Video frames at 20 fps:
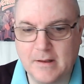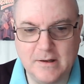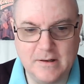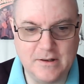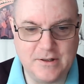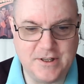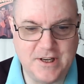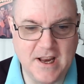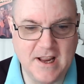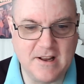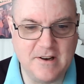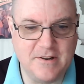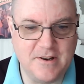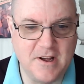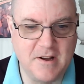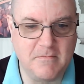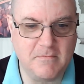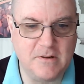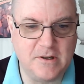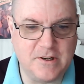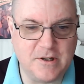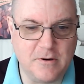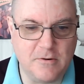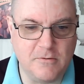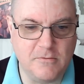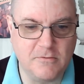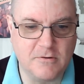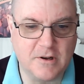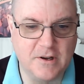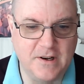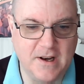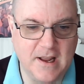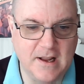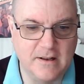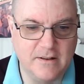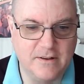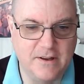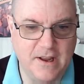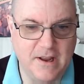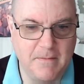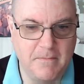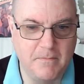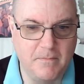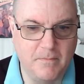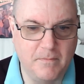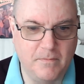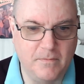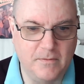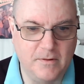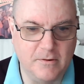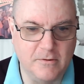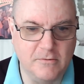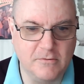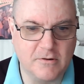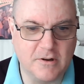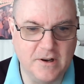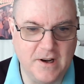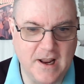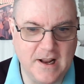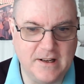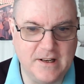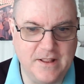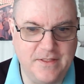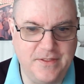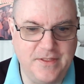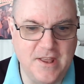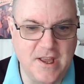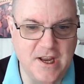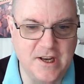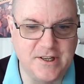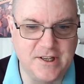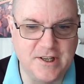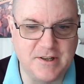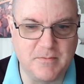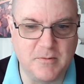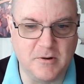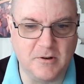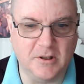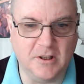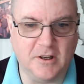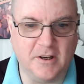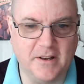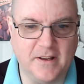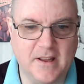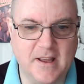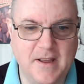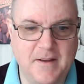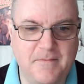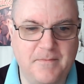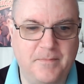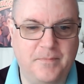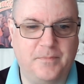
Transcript: Second up was All Connected. This is more like it.